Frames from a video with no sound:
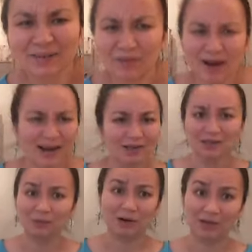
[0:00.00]
if you're
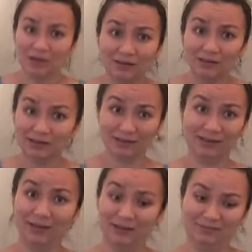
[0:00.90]
actually watching this,
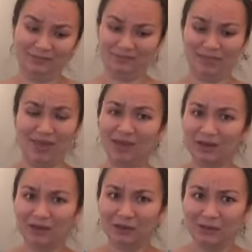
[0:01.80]
like,
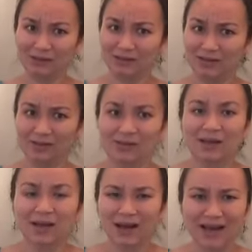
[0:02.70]
thank you, because
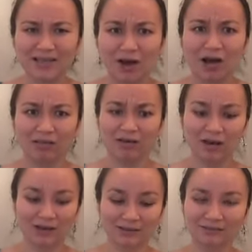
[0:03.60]
I talk a
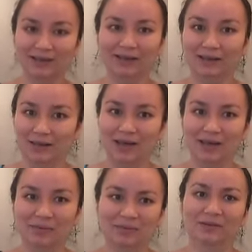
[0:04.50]
lot. Like, I
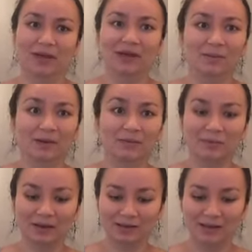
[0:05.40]
can't believe anybody would
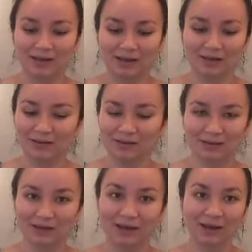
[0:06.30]
make it to the end of this.
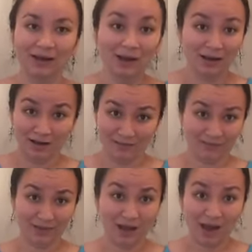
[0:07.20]
Like,
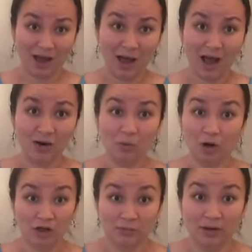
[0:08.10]
I don't
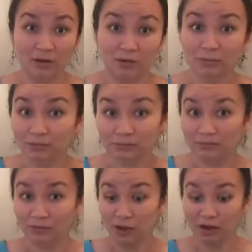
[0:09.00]
watch my own
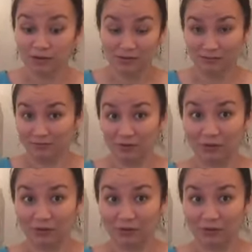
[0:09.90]
vlogs, for